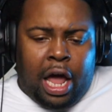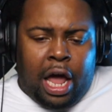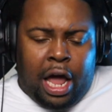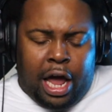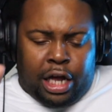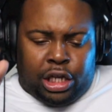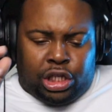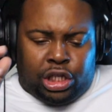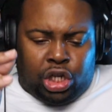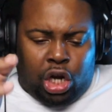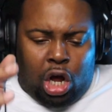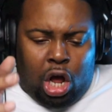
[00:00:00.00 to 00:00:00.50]

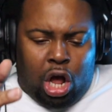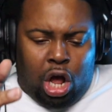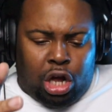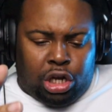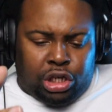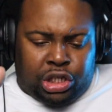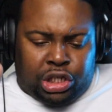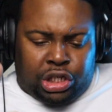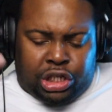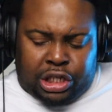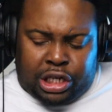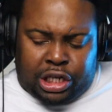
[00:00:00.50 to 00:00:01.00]
It's all
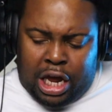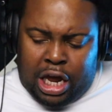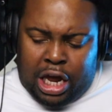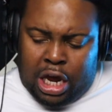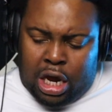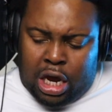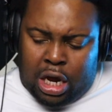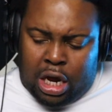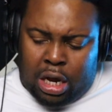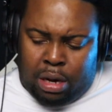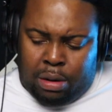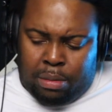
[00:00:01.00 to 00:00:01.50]

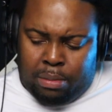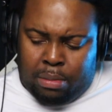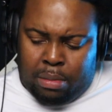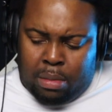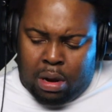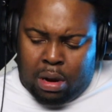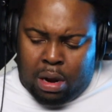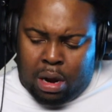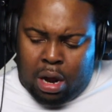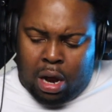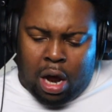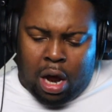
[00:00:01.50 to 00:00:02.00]
scheme.
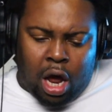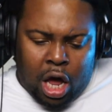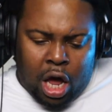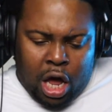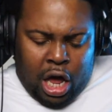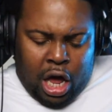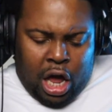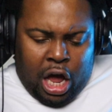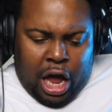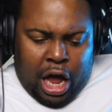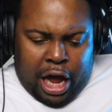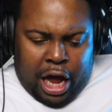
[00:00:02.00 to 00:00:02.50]

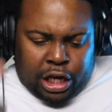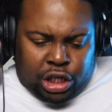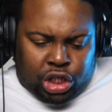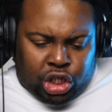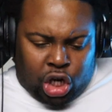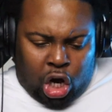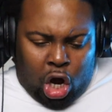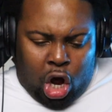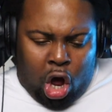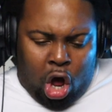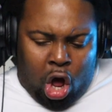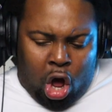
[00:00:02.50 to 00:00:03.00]
It's
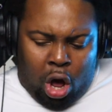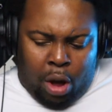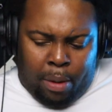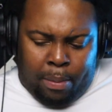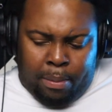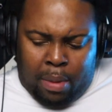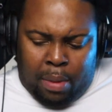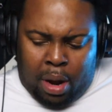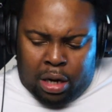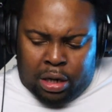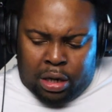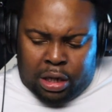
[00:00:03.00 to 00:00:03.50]
all
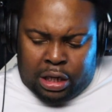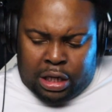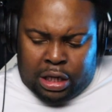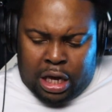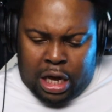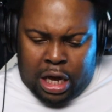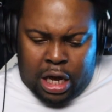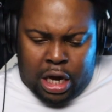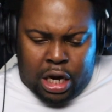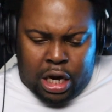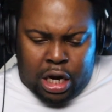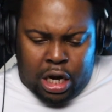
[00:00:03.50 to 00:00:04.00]

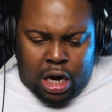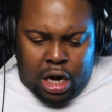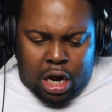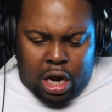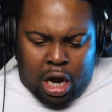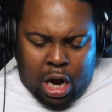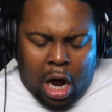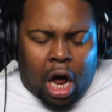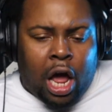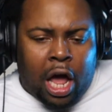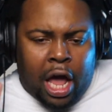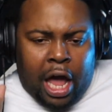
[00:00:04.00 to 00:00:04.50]
monkeying.
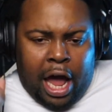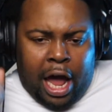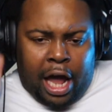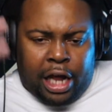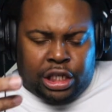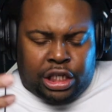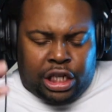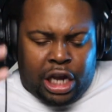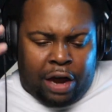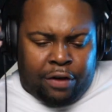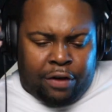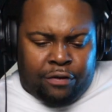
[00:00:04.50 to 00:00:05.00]

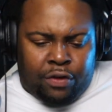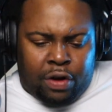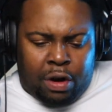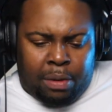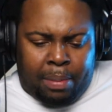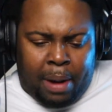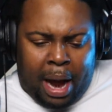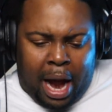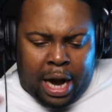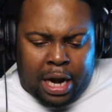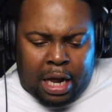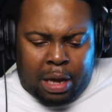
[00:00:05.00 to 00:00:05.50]
It's
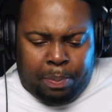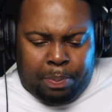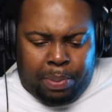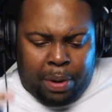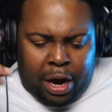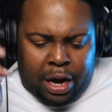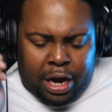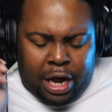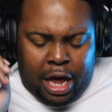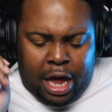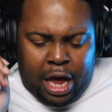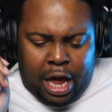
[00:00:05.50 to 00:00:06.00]
everybody
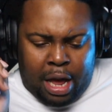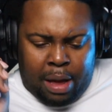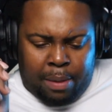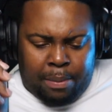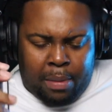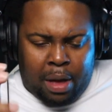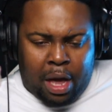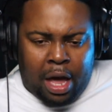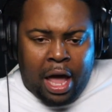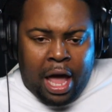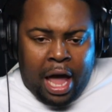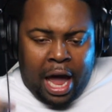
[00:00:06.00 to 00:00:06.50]
but him.
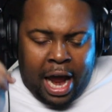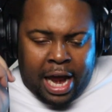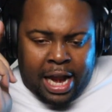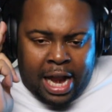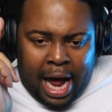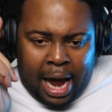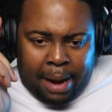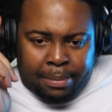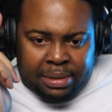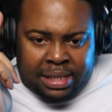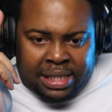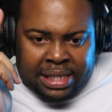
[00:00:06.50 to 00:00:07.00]
And
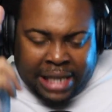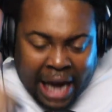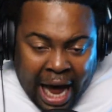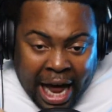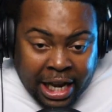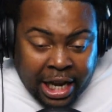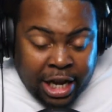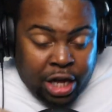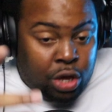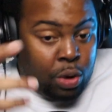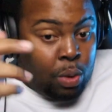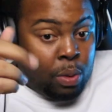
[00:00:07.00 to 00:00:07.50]
I'm
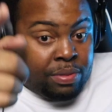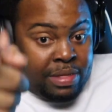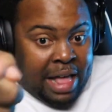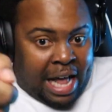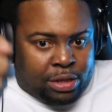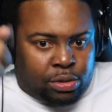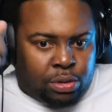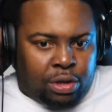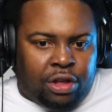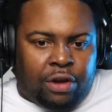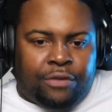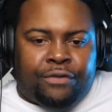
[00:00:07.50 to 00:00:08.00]
telling you,
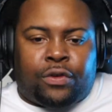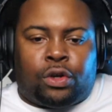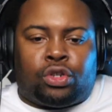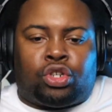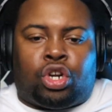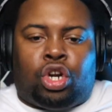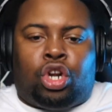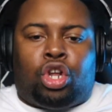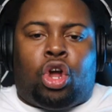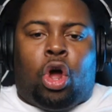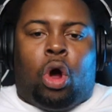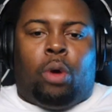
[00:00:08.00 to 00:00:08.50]
that's where they're first
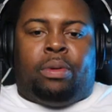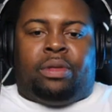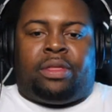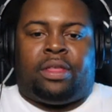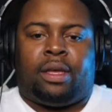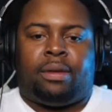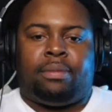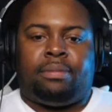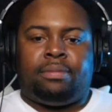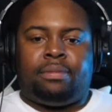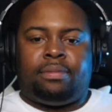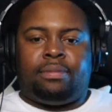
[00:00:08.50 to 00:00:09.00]
going to go with
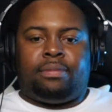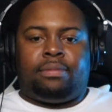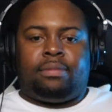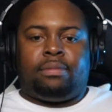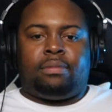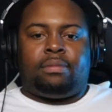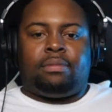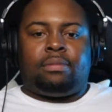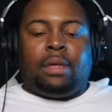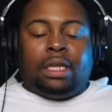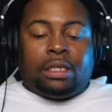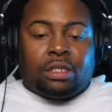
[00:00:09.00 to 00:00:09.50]
it.
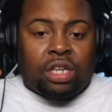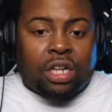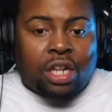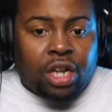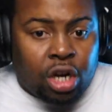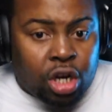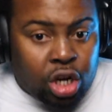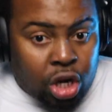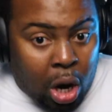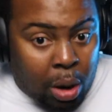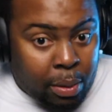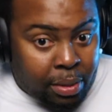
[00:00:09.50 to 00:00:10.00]
That's where they're
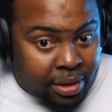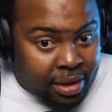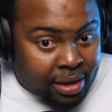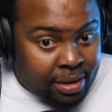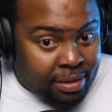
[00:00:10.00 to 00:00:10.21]
going to go with it.